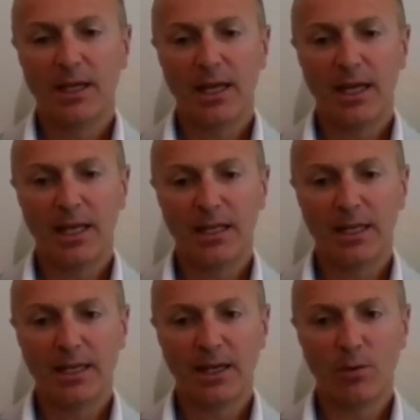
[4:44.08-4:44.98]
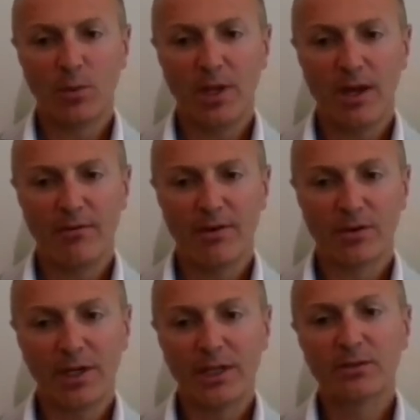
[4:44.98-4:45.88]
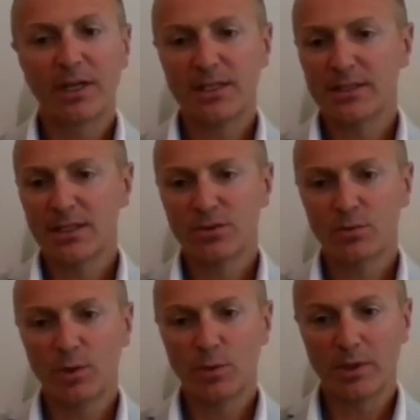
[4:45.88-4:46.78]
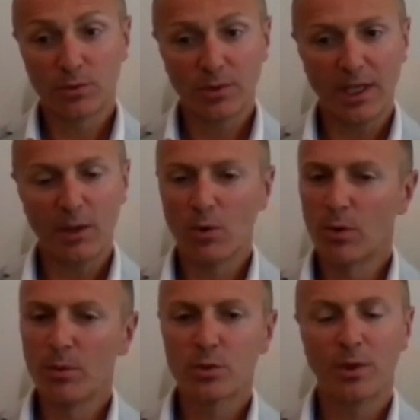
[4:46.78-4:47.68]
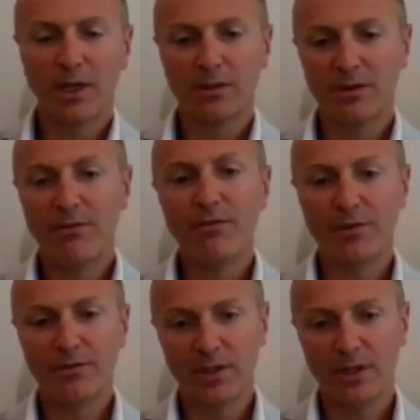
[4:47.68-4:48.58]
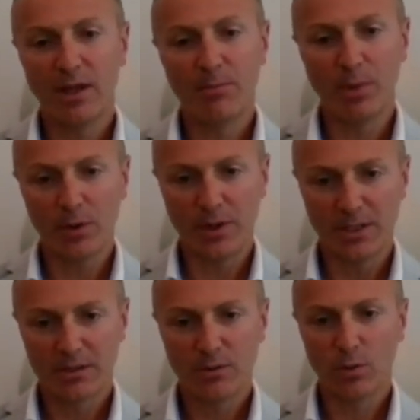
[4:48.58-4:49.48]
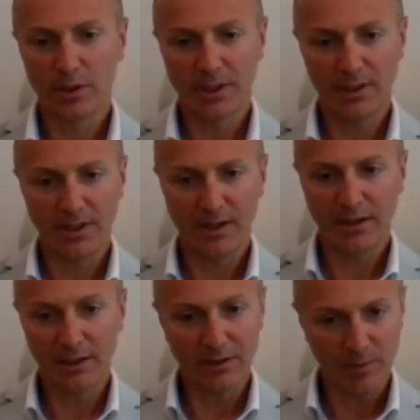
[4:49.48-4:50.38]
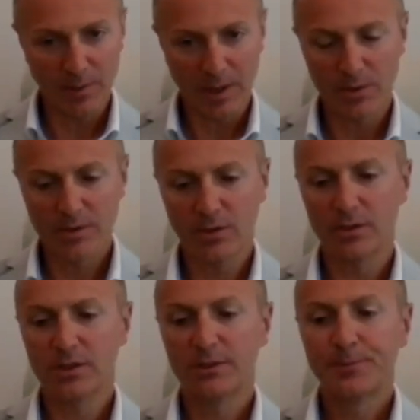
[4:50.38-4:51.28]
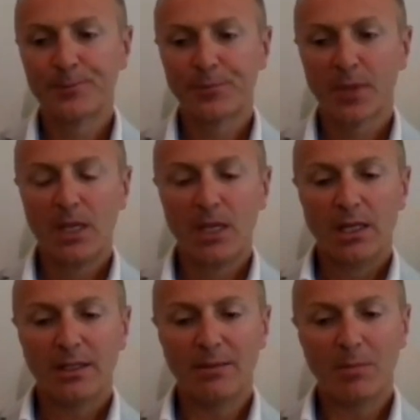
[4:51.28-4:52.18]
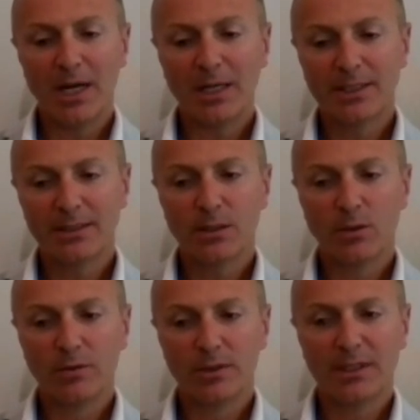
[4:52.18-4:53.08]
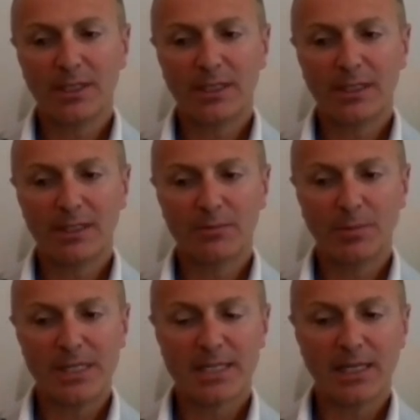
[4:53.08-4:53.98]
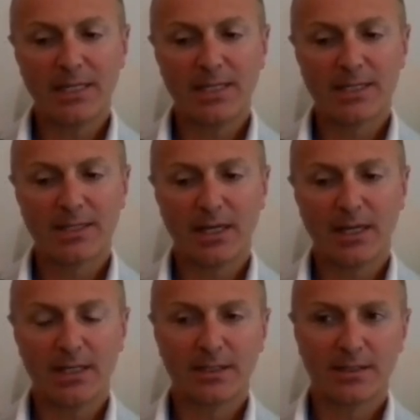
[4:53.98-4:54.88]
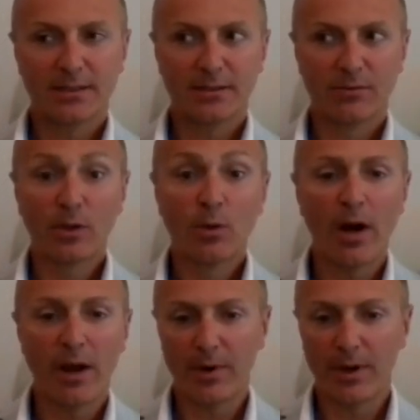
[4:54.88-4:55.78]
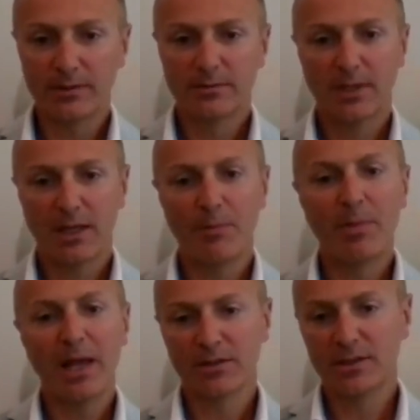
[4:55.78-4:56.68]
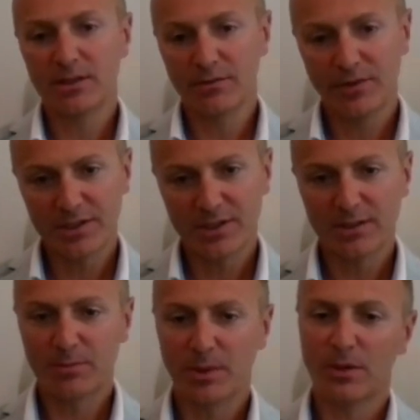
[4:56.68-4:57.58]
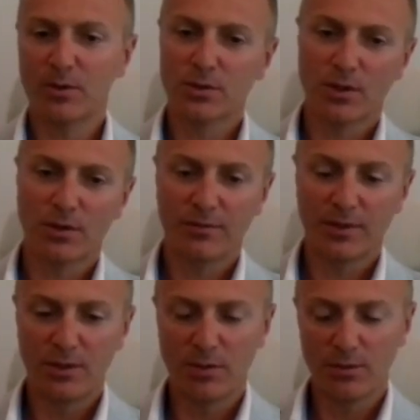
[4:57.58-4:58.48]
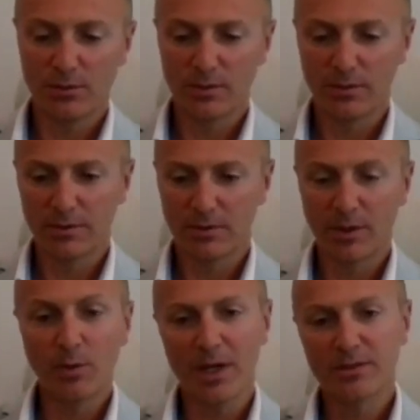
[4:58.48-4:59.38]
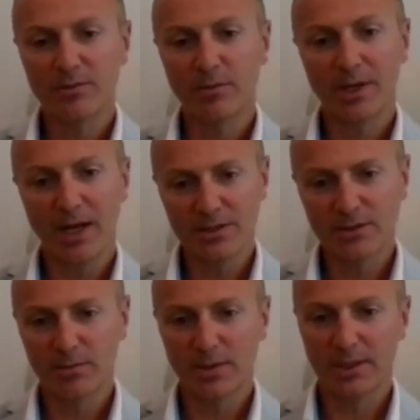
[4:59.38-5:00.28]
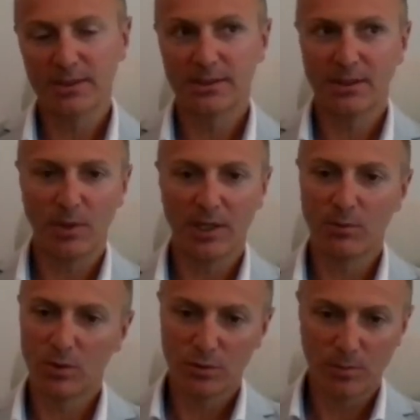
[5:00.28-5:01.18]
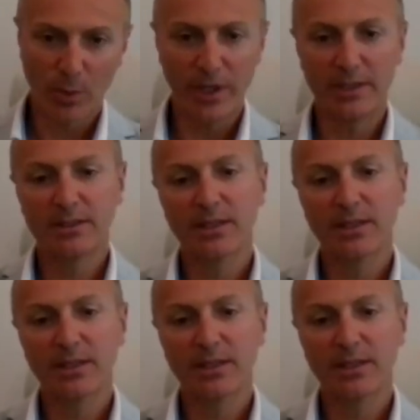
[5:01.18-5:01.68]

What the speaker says: and we have a great organization. We want today almost 150 employees working there in Green Bay, Wisconsin. The market over there basically start requiring a belt single facer because of the new requests from customers, the way they want to print,